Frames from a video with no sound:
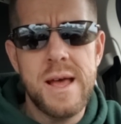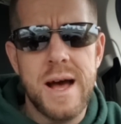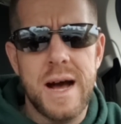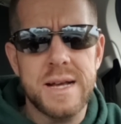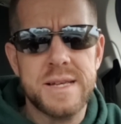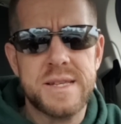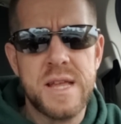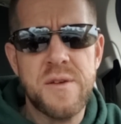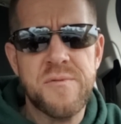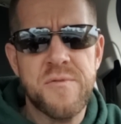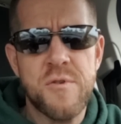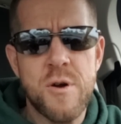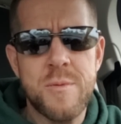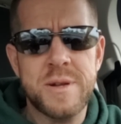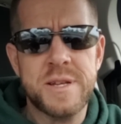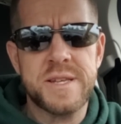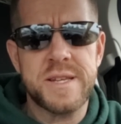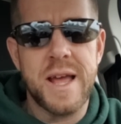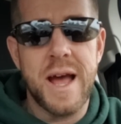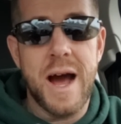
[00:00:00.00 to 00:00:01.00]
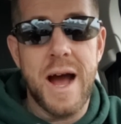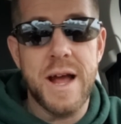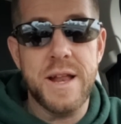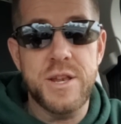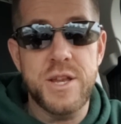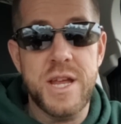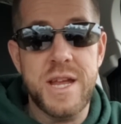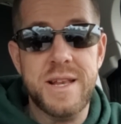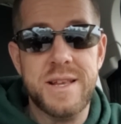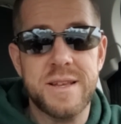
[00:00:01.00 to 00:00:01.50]
I stay firm and say, I
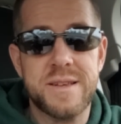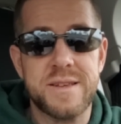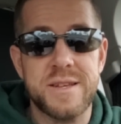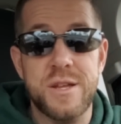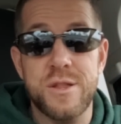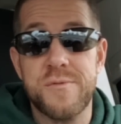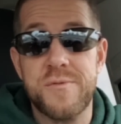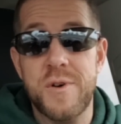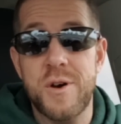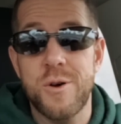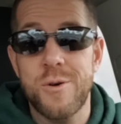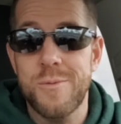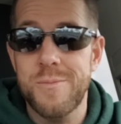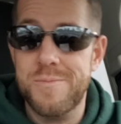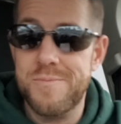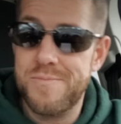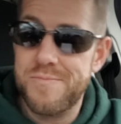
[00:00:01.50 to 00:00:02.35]
need to see the phone.